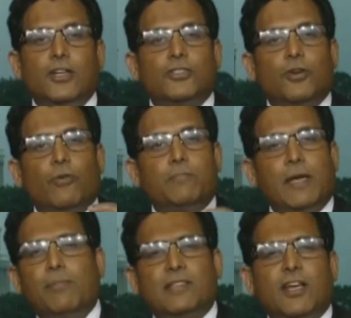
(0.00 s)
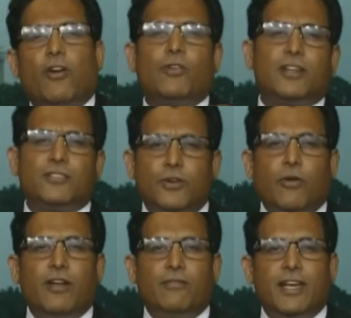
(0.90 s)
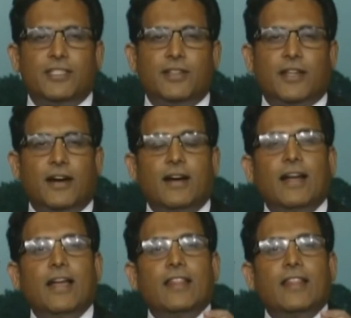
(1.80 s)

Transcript: So when people say, oh, there's no innovation there,